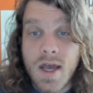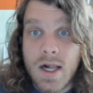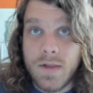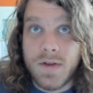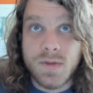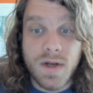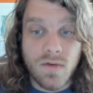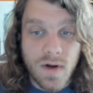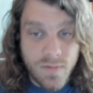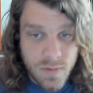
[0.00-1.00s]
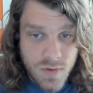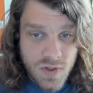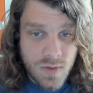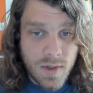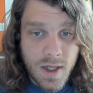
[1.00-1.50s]
there's been a
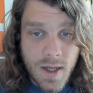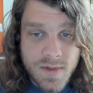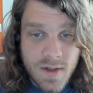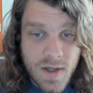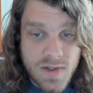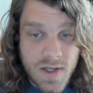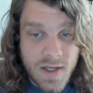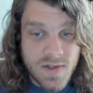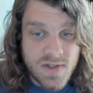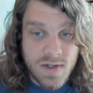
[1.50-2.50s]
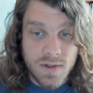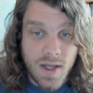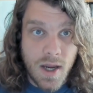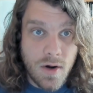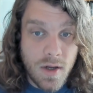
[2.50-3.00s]
revolution when it comes to things like concealed
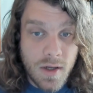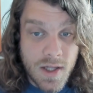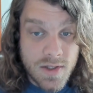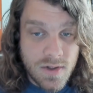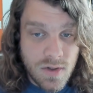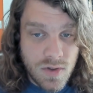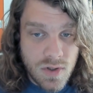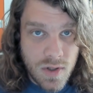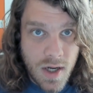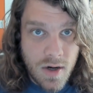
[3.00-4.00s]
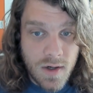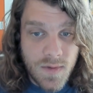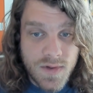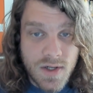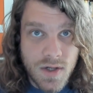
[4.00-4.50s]
carry, constitutional carry in
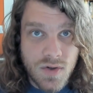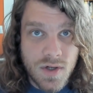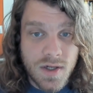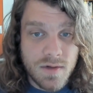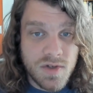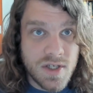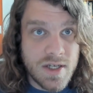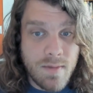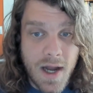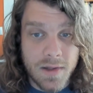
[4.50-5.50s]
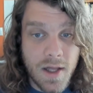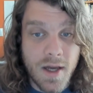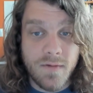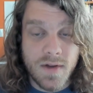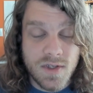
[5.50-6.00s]
this country. Just in my
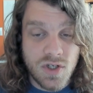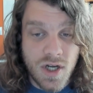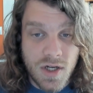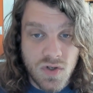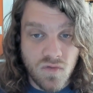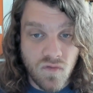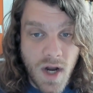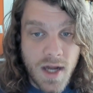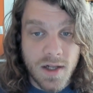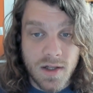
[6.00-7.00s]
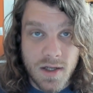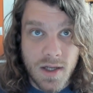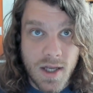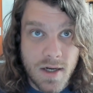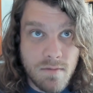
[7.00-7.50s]
life, it's changed radically
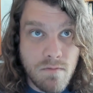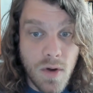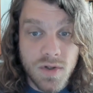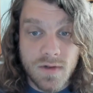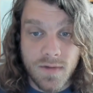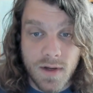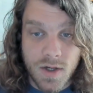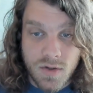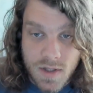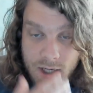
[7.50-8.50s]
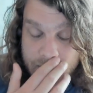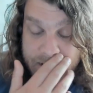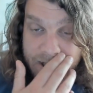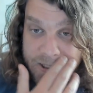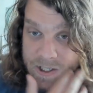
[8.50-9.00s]
in most of the country, and it's
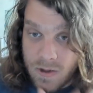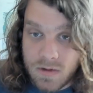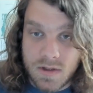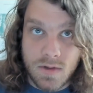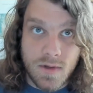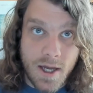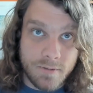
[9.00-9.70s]
continuing to do that.